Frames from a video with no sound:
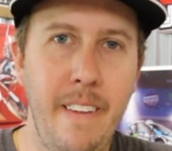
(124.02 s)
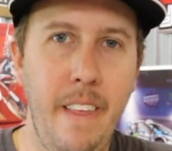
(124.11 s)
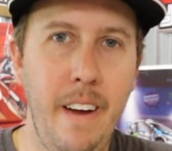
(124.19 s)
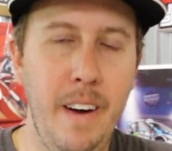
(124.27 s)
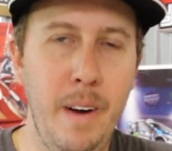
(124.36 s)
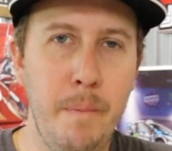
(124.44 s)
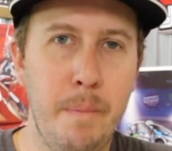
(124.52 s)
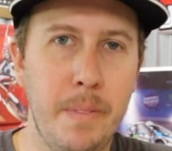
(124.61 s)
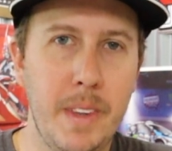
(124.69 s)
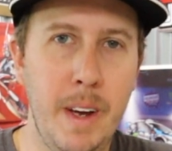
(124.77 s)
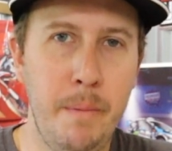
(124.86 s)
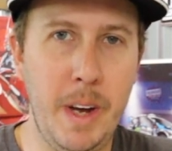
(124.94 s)
I'm
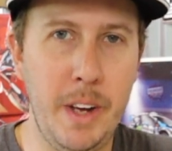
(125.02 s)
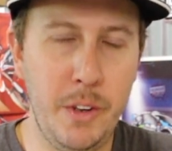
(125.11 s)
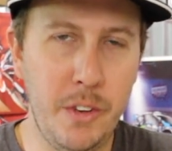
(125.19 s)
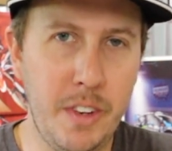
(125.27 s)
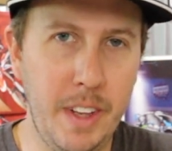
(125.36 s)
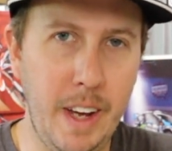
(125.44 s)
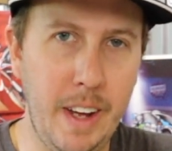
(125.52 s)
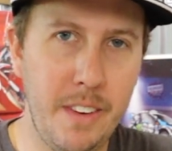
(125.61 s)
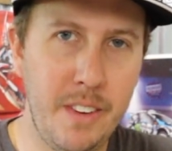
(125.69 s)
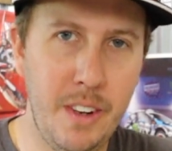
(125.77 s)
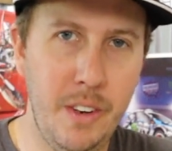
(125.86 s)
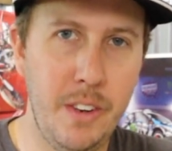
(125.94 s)
not used to that.
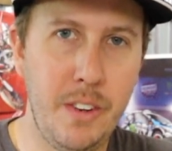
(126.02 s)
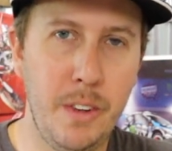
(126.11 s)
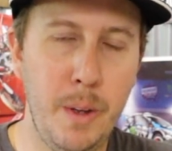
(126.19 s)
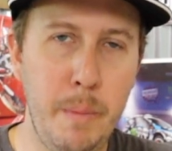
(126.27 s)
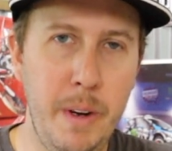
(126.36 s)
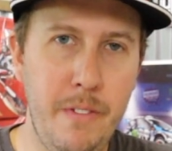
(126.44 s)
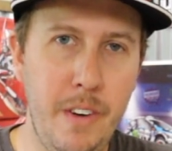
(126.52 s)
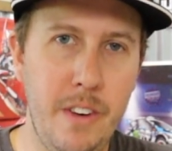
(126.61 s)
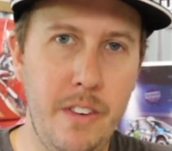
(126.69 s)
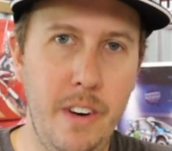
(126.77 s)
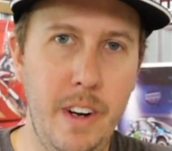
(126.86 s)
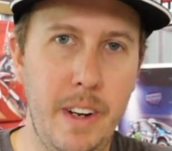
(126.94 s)
So it's a little bit
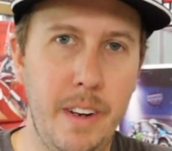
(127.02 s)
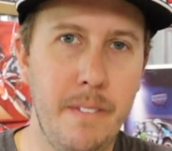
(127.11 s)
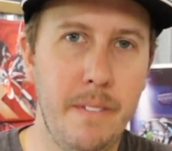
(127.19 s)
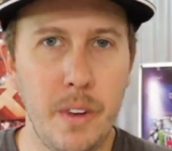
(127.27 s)
frustrating.